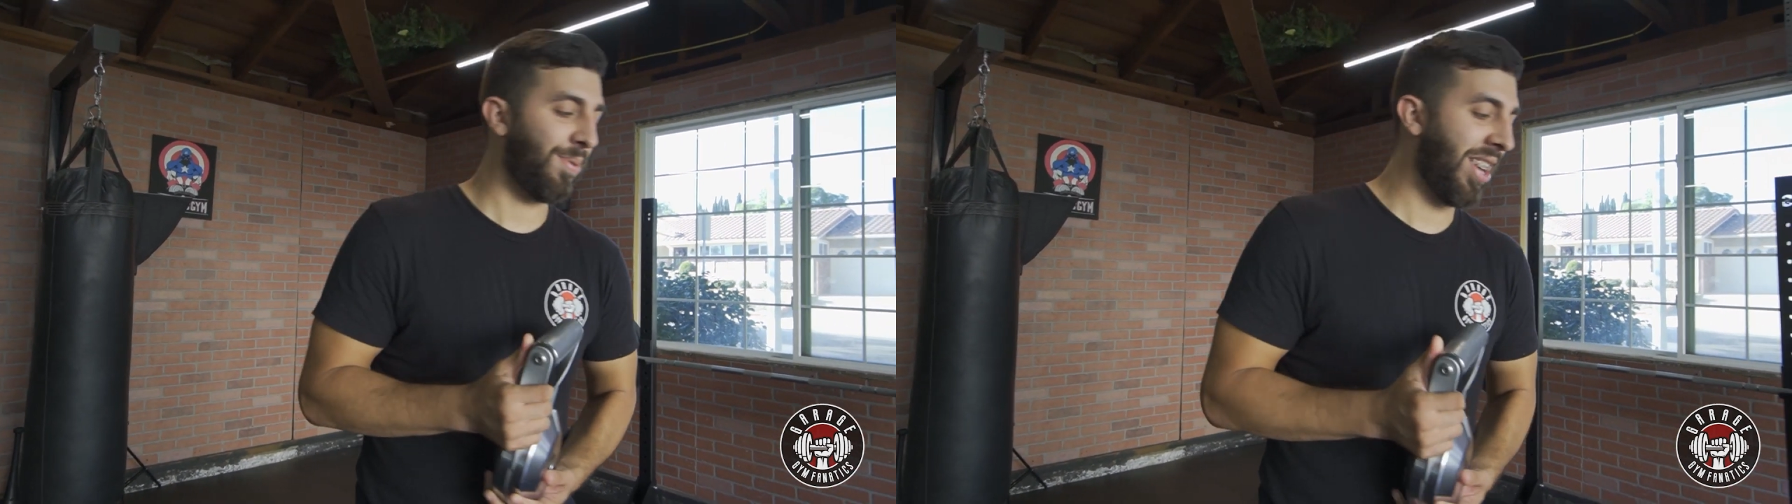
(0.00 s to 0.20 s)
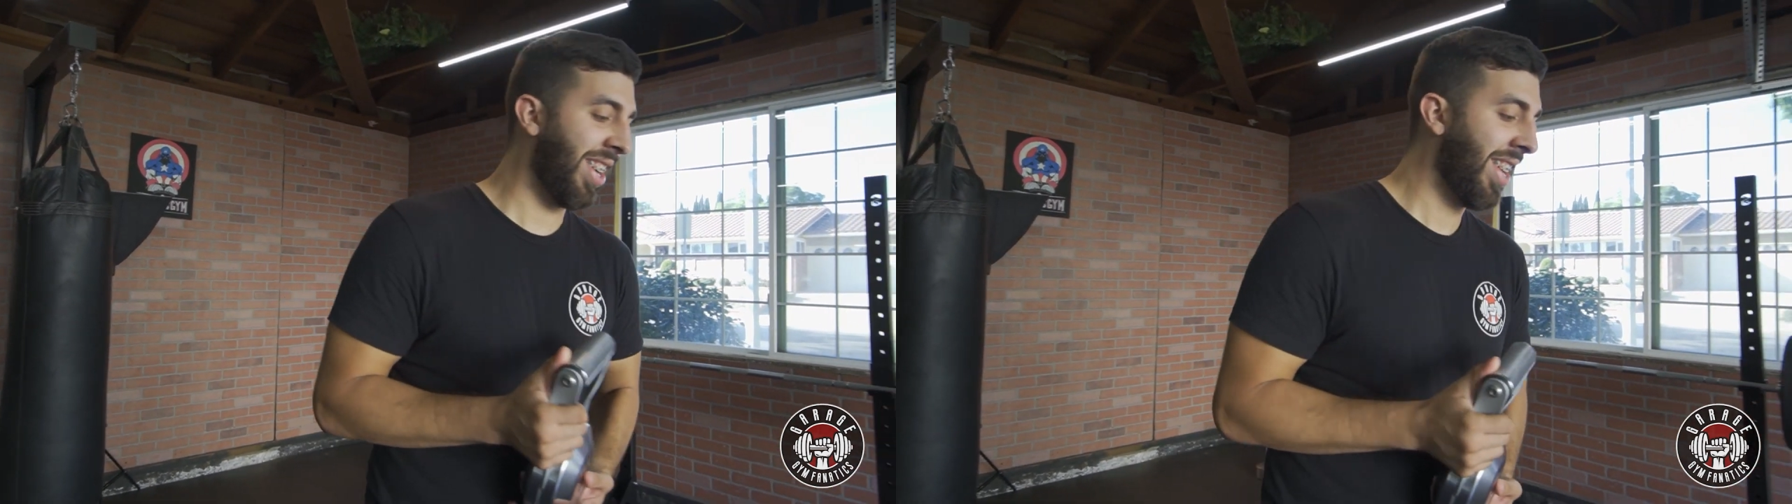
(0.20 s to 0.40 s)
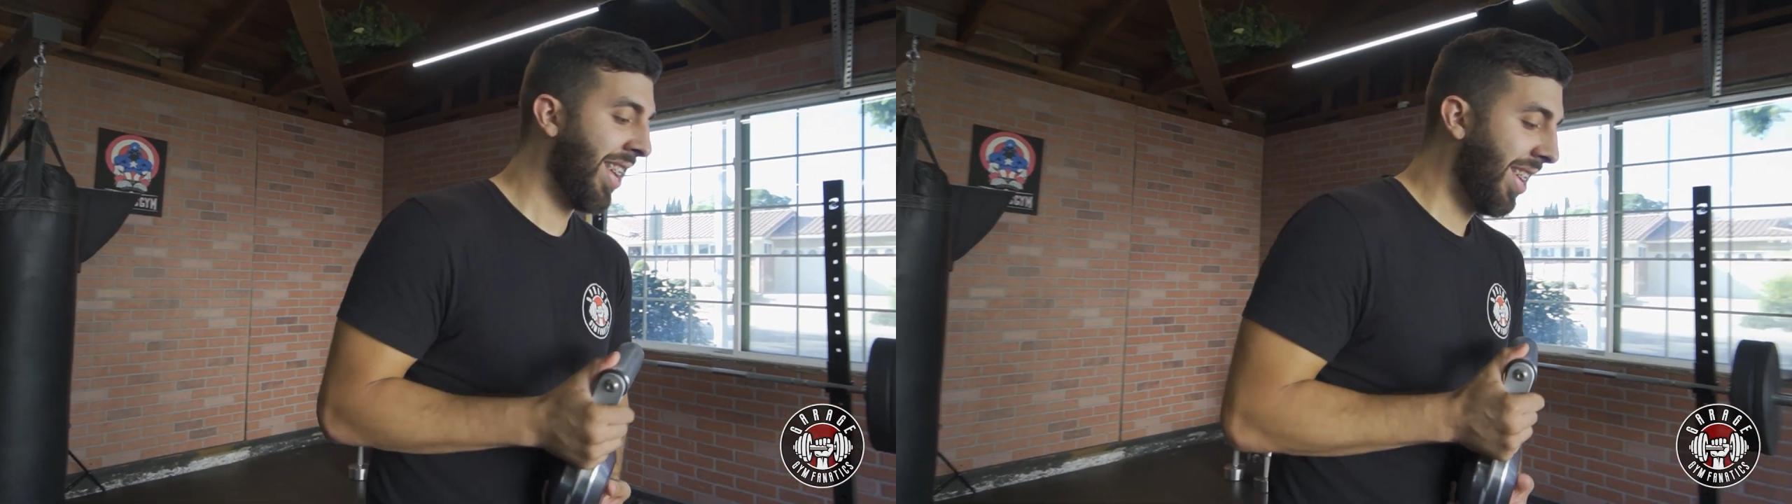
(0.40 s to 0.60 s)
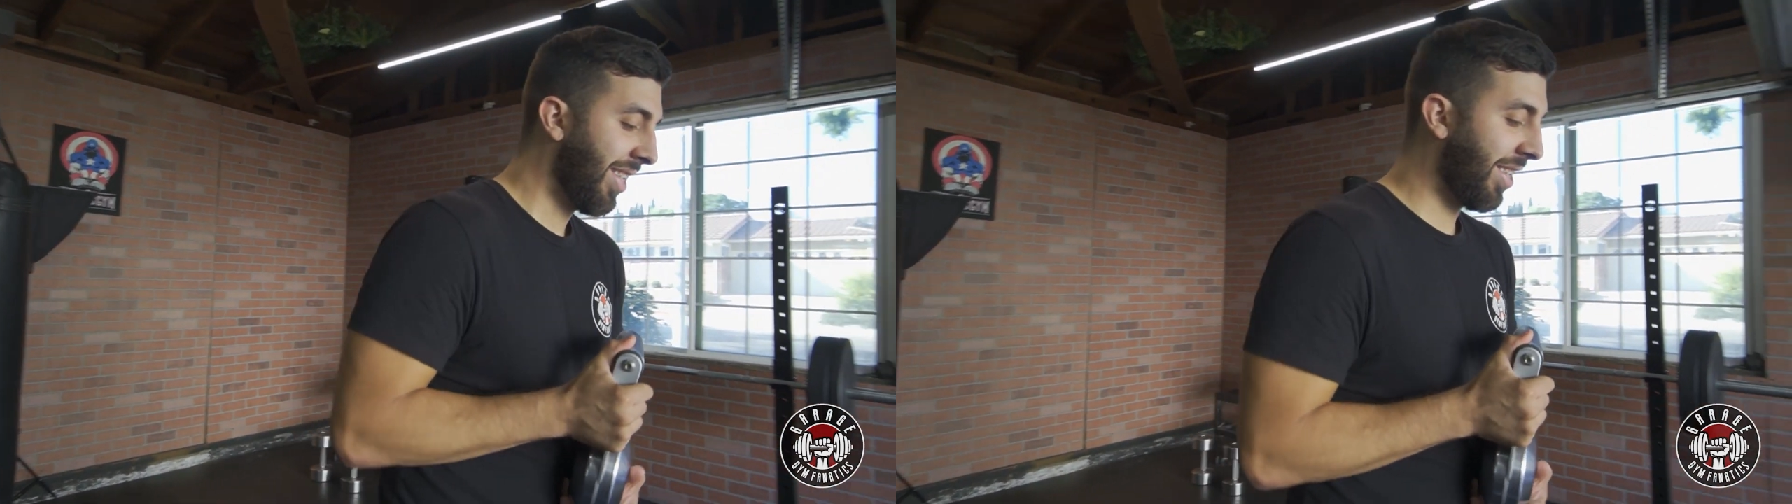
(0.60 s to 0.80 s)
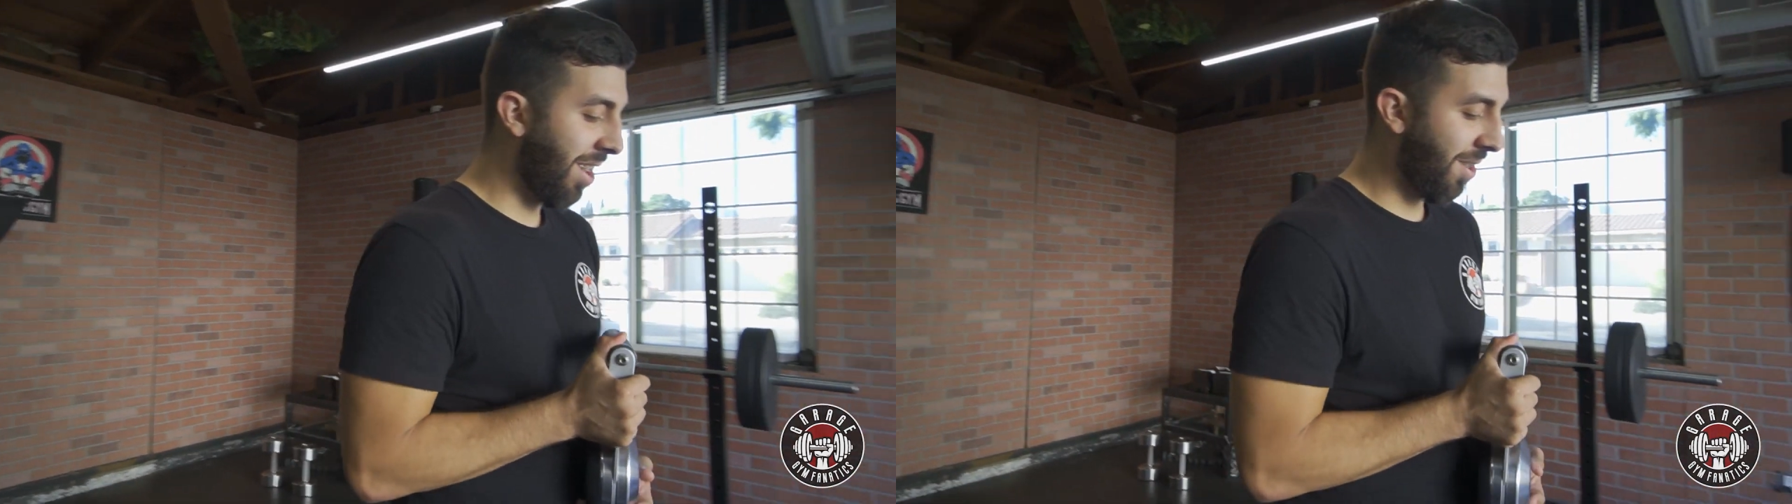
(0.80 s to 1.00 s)
why.
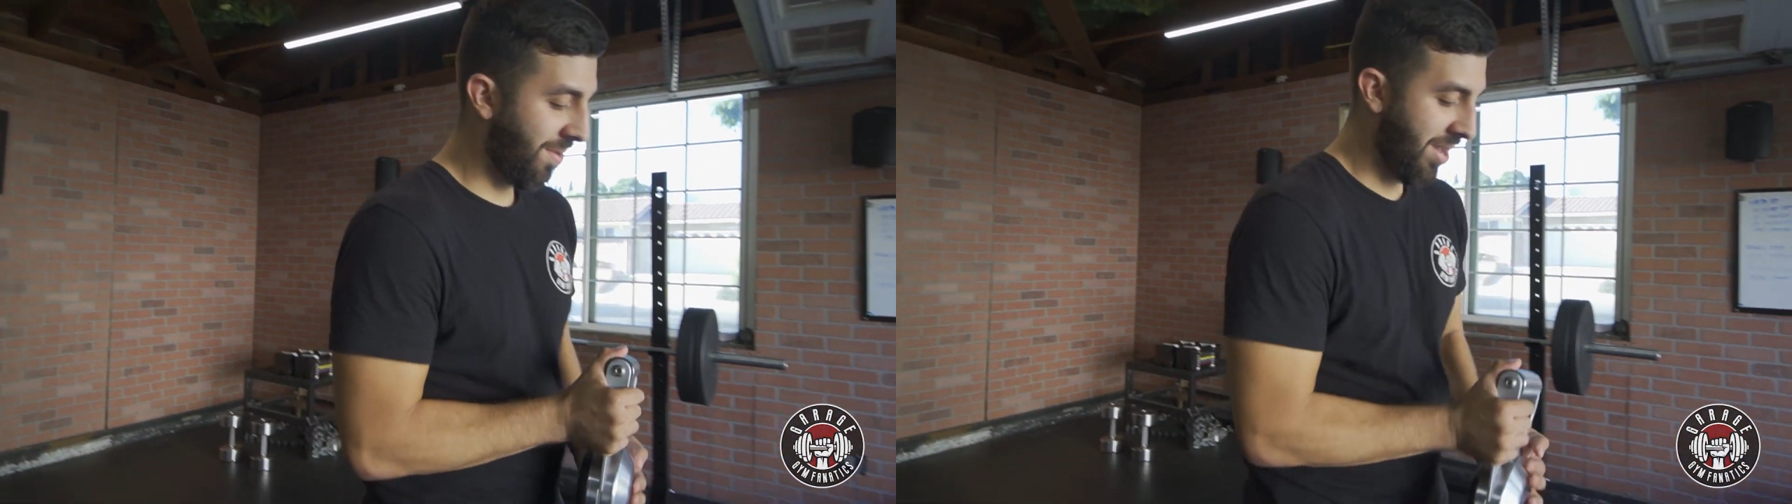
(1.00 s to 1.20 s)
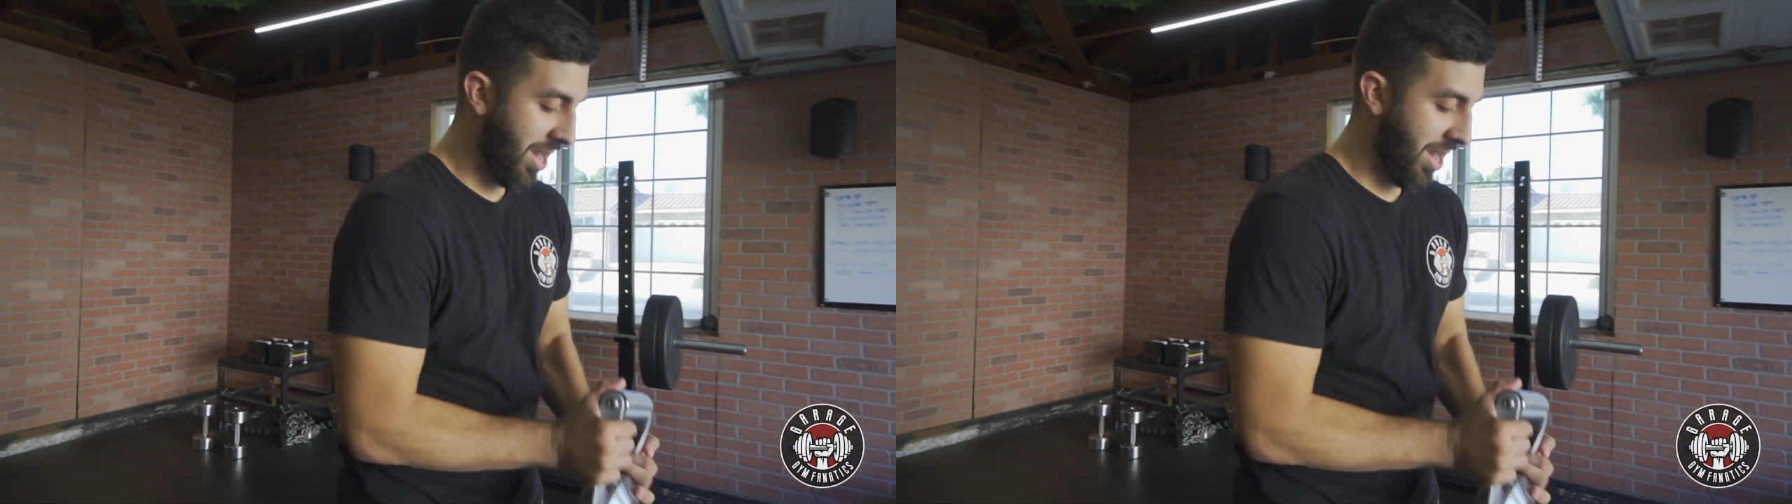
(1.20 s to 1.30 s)
So